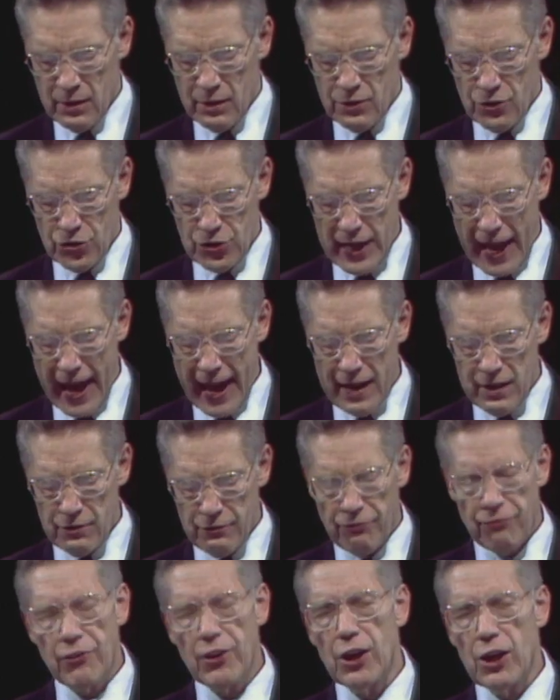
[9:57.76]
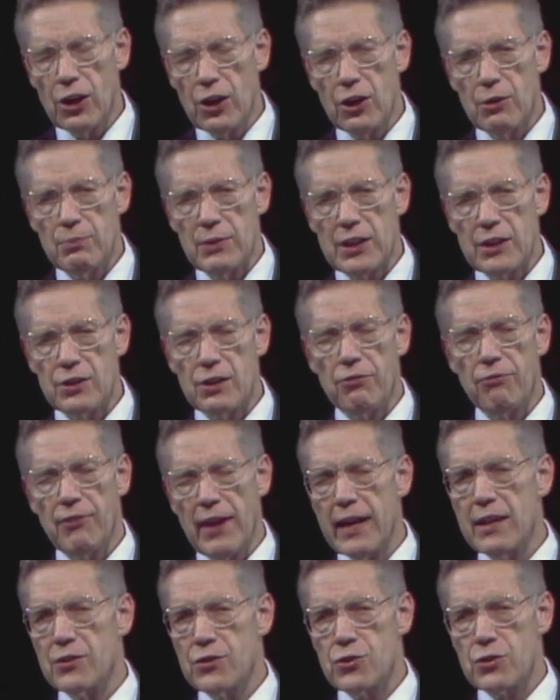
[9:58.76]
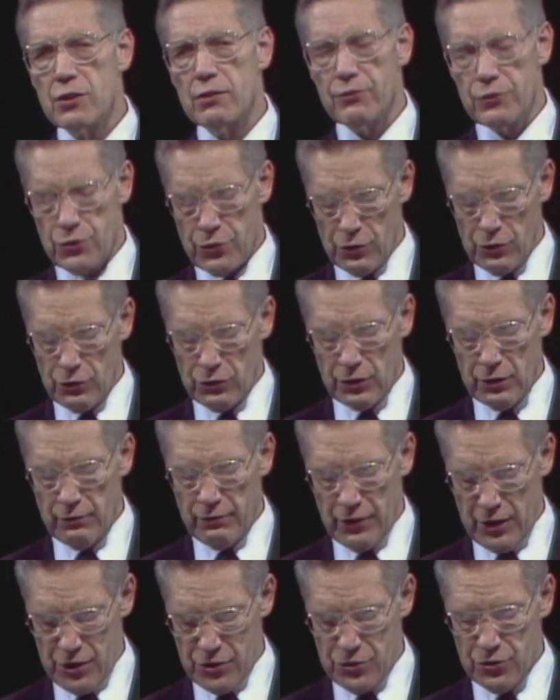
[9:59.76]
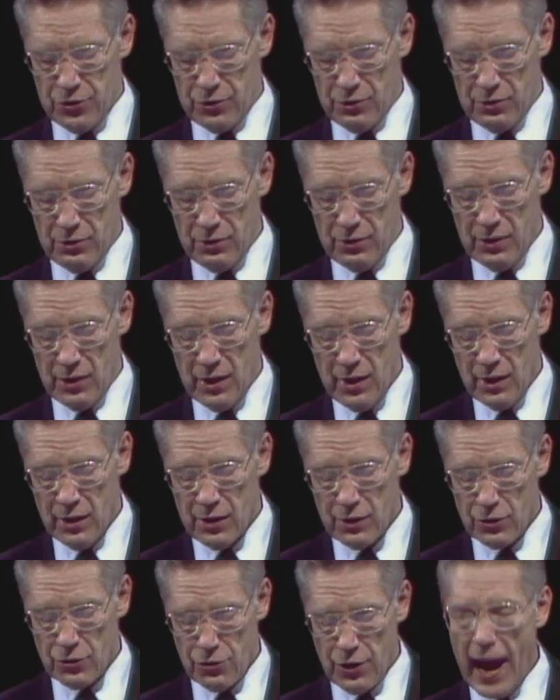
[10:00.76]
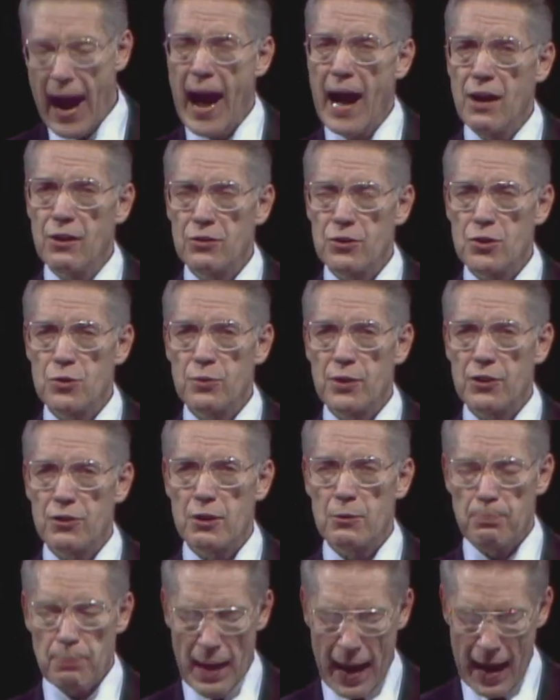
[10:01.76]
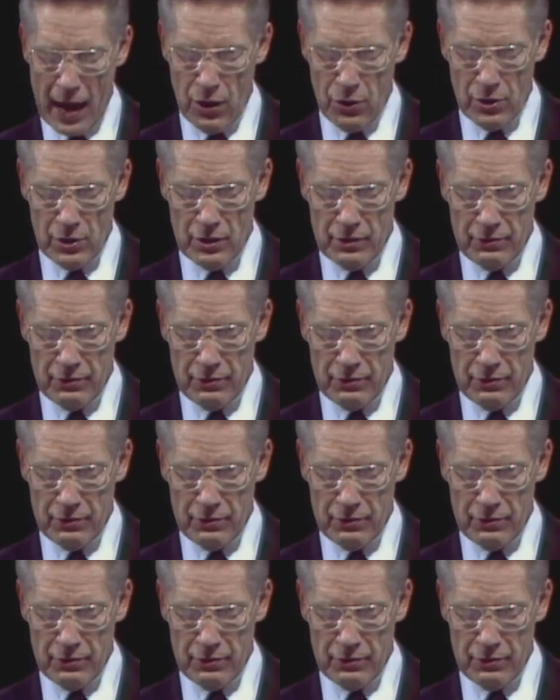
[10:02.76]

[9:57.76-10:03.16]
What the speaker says: stand firm in defense of truth and virtue, crowned with the power